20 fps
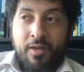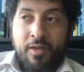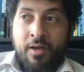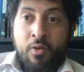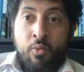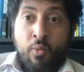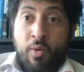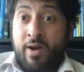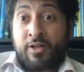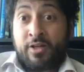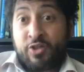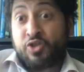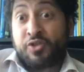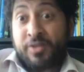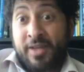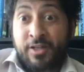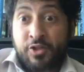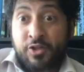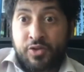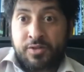And why not just
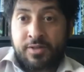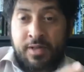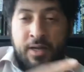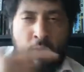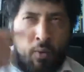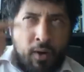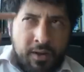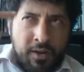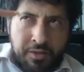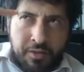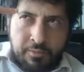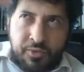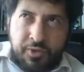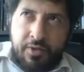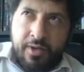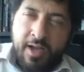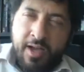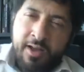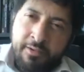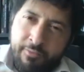edges? And I want them
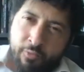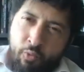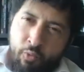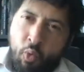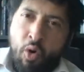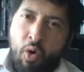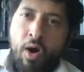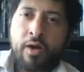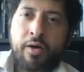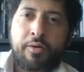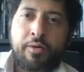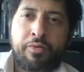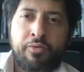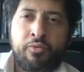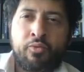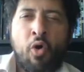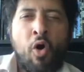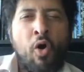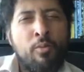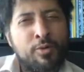to kind of walk
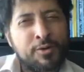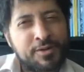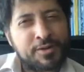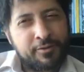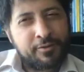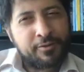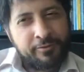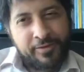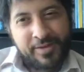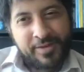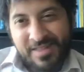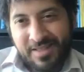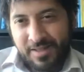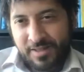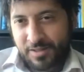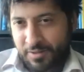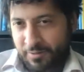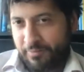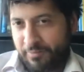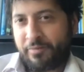through almost the
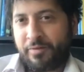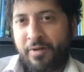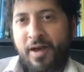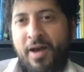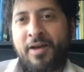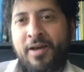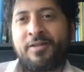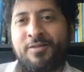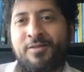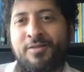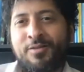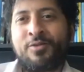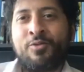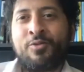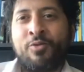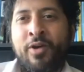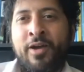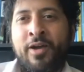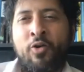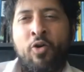physics of that,
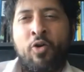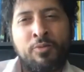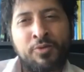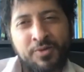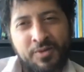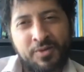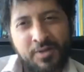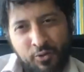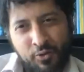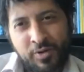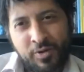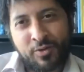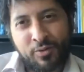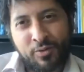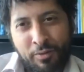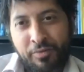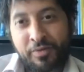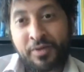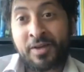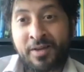right? Almost the
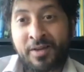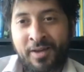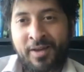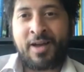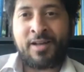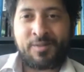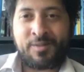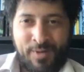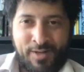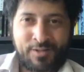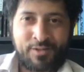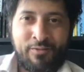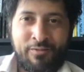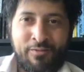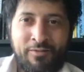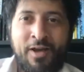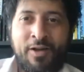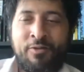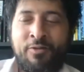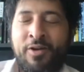critical thinking aspect of
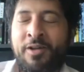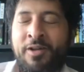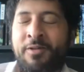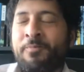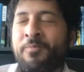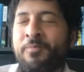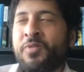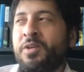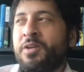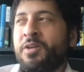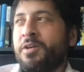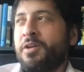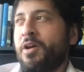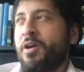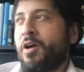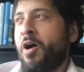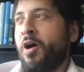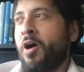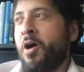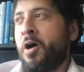that, right?
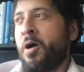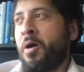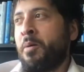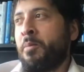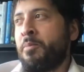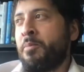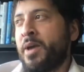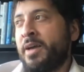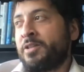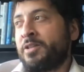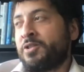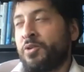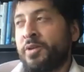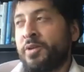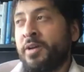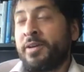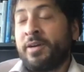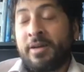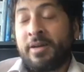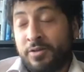And so,
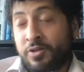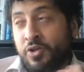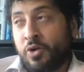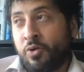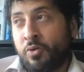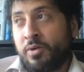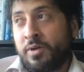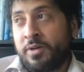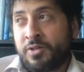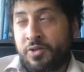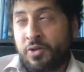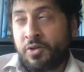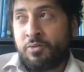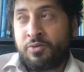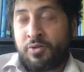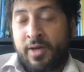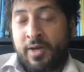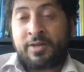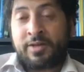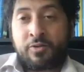yeah. So
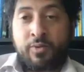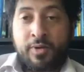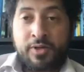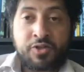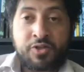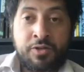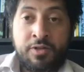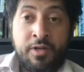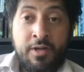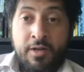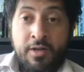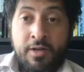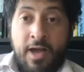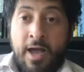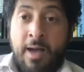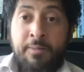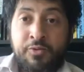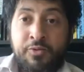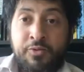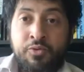to answer the question,
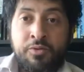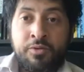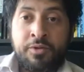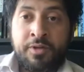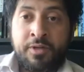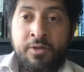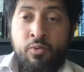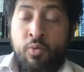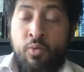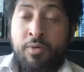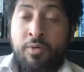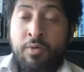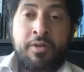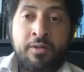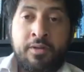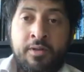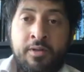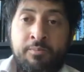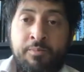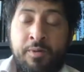absolutely. One
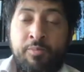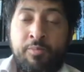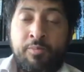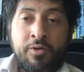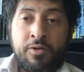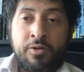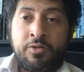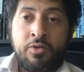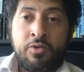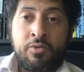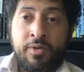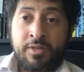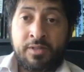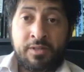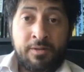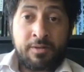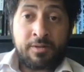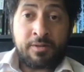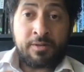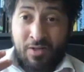thing that people can do
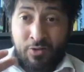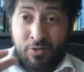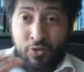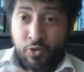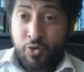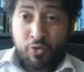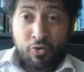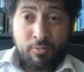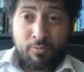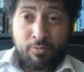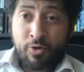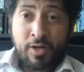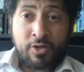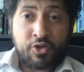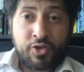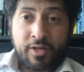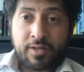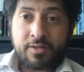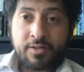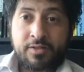is do your own
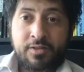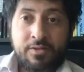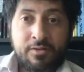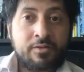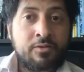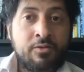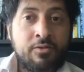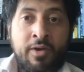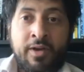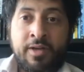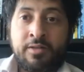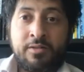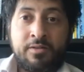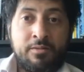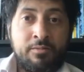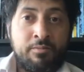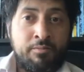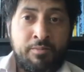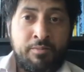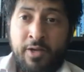projects, right?
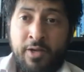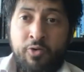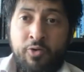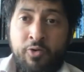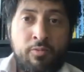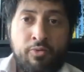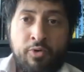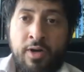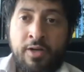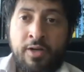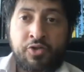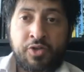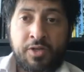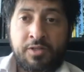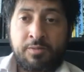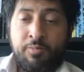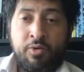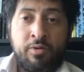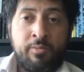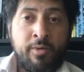Make your own
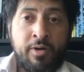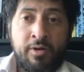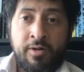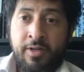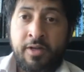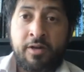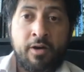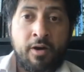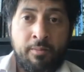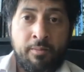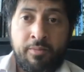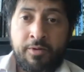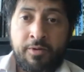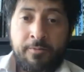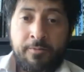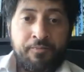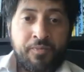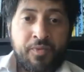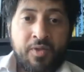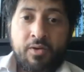projects, put them on GitHub,
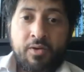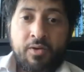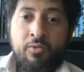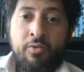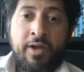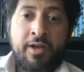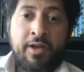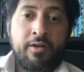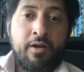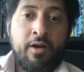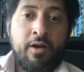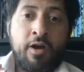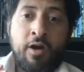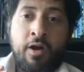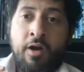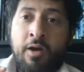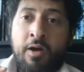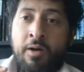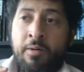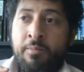right?
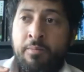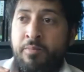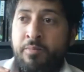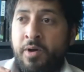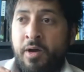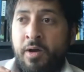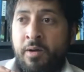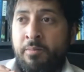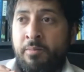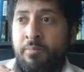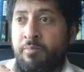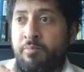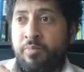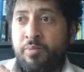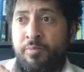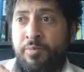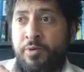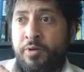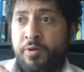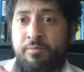
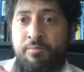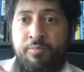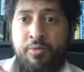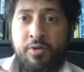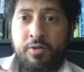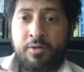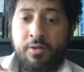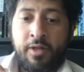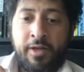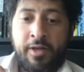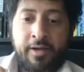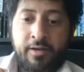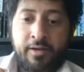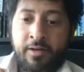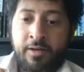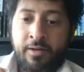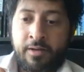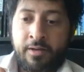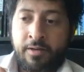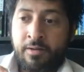Put like
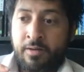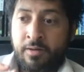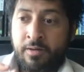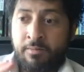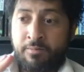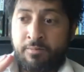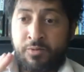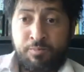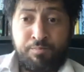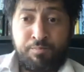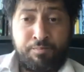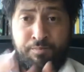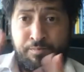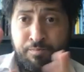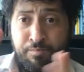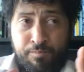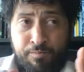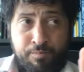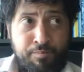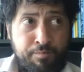
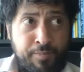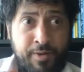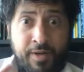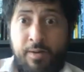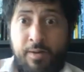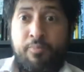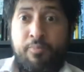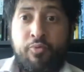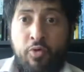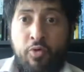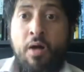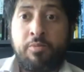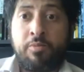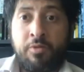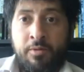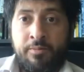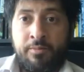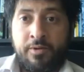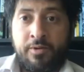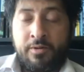pick a
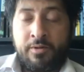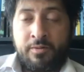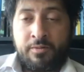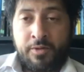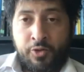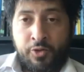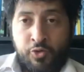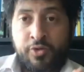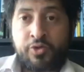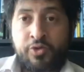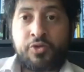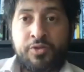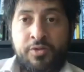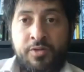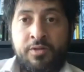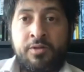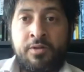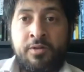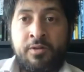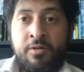problem that you're
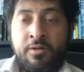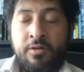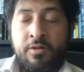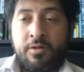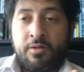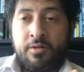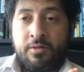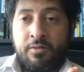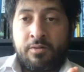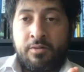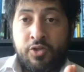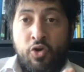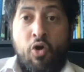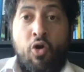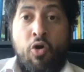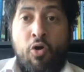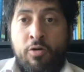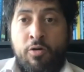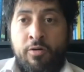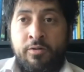interested in that's
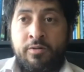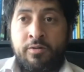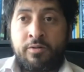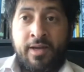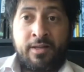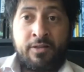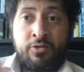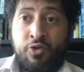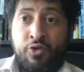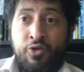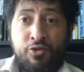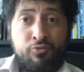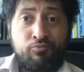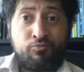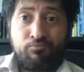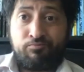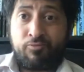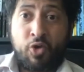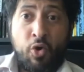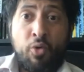hard and just
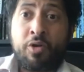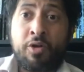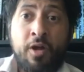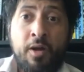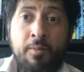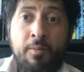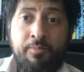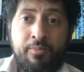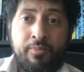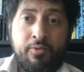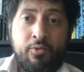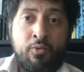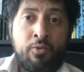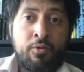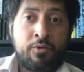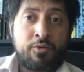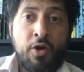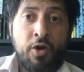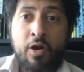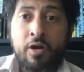code it up
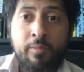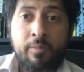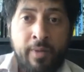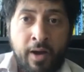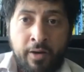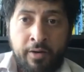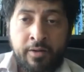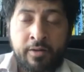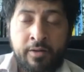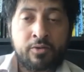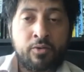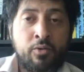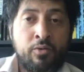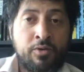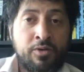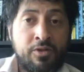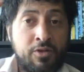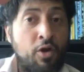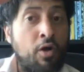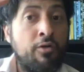or talk about it
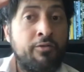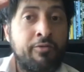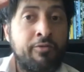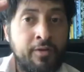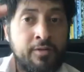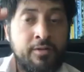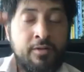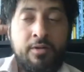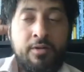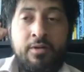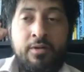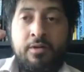or solve it